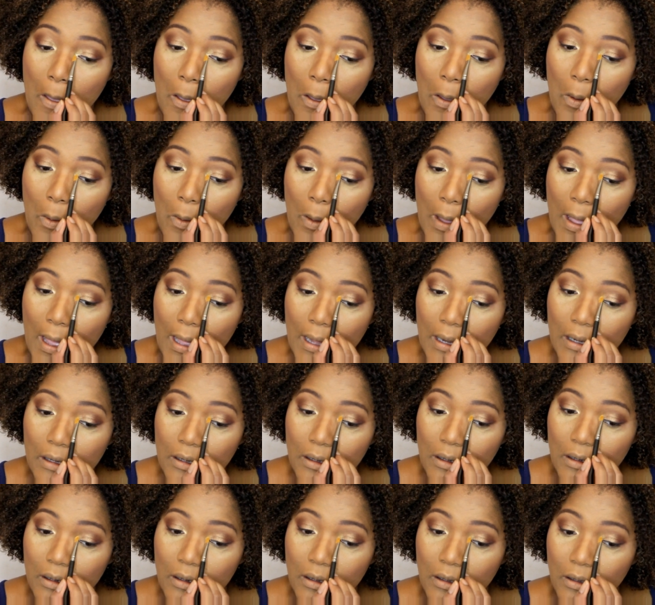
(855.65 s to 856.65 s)
Oh, I
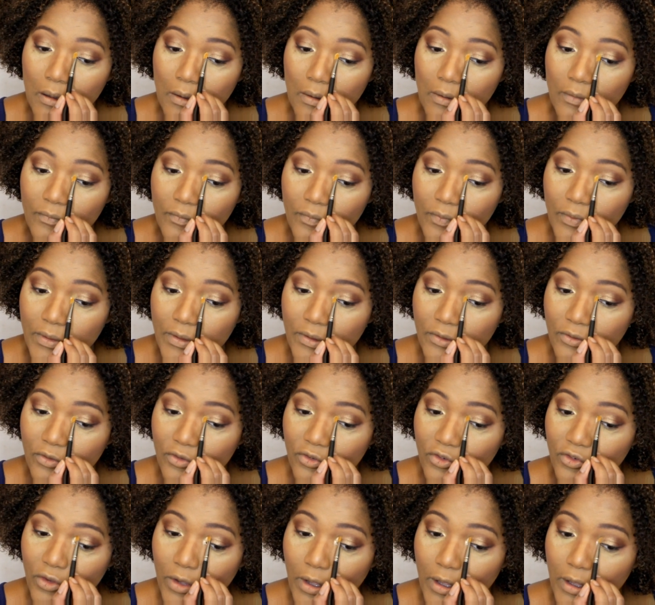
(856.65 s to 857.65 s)
love this
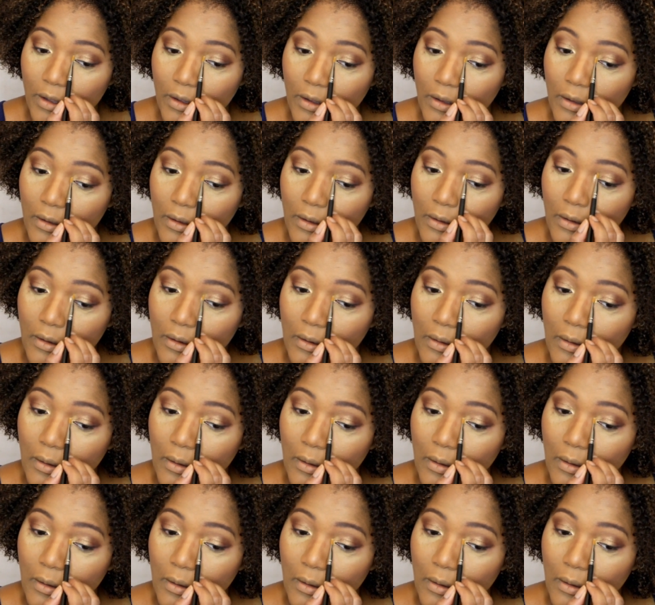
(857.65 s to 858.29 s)
shade.